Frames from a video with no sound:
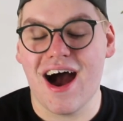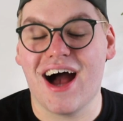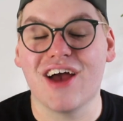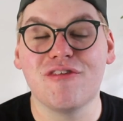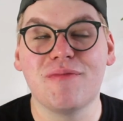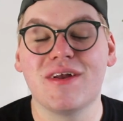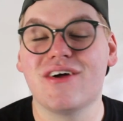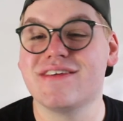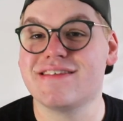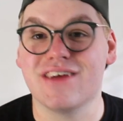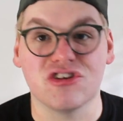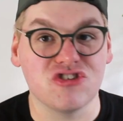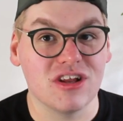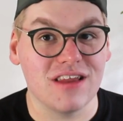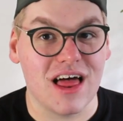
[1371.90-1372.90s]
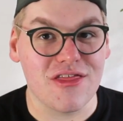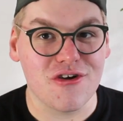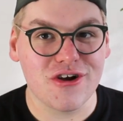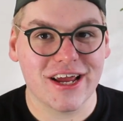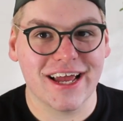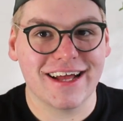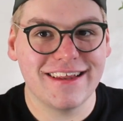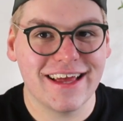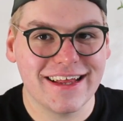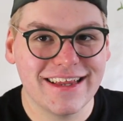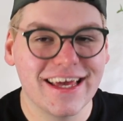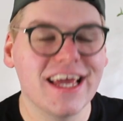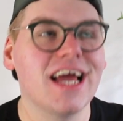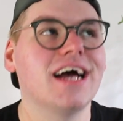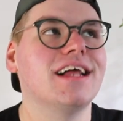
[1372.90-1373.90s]
I've been on such a leather kick
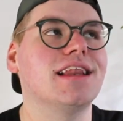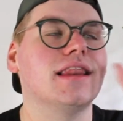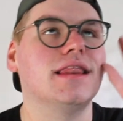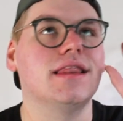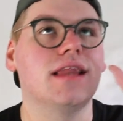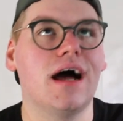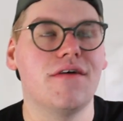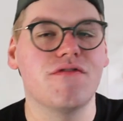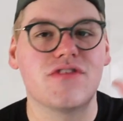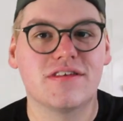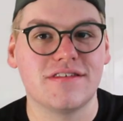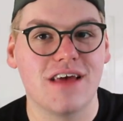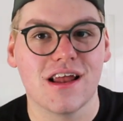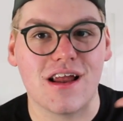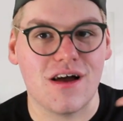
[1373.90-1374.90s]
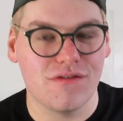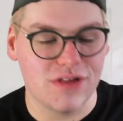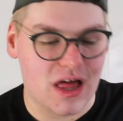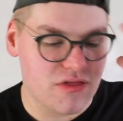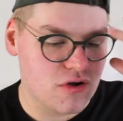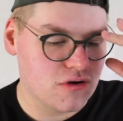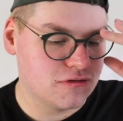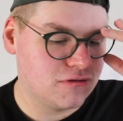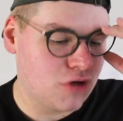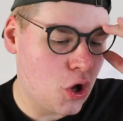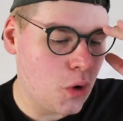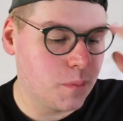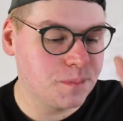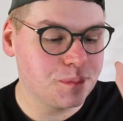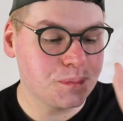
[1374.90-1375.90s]
lately. Love the scent of leather.
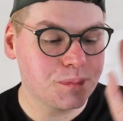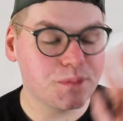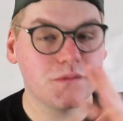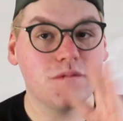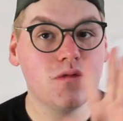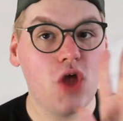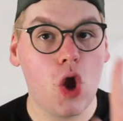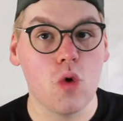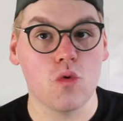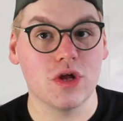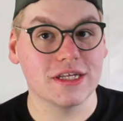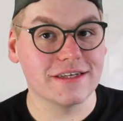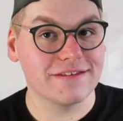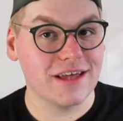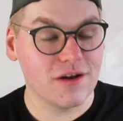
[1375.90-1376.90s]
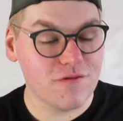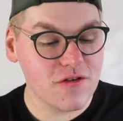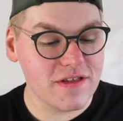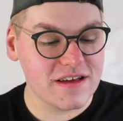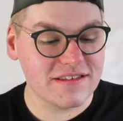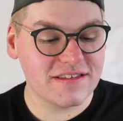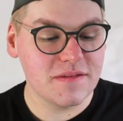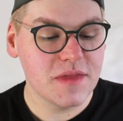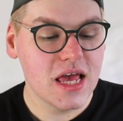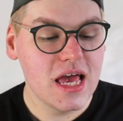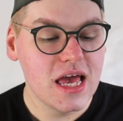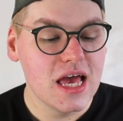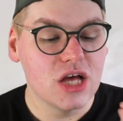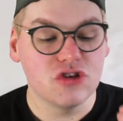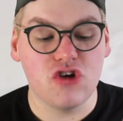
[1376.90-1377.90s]
So Really excited for this.
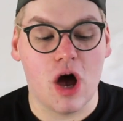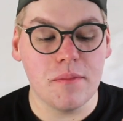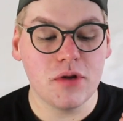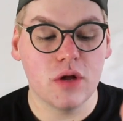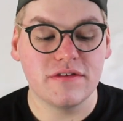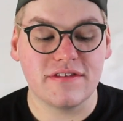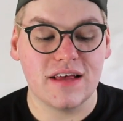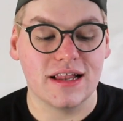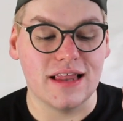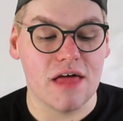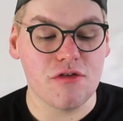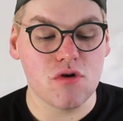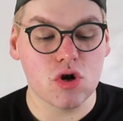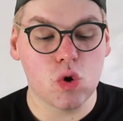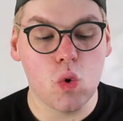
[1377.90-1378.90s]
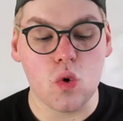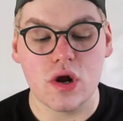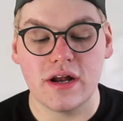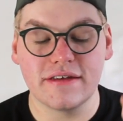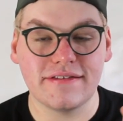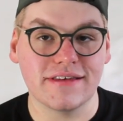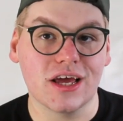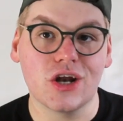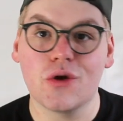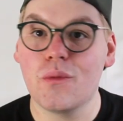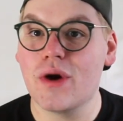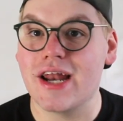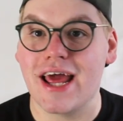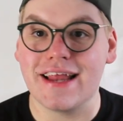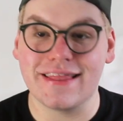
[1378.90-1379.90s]
Top notes, leather accord,
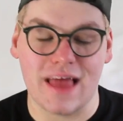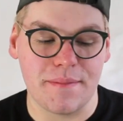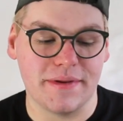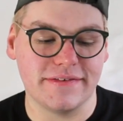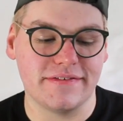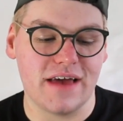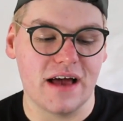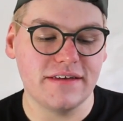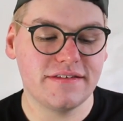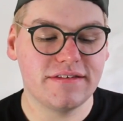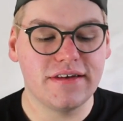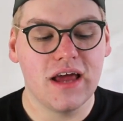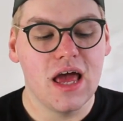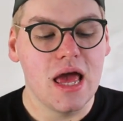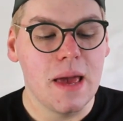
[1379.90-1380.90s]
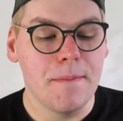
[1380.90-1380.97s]
sandalwood, and lemon zest.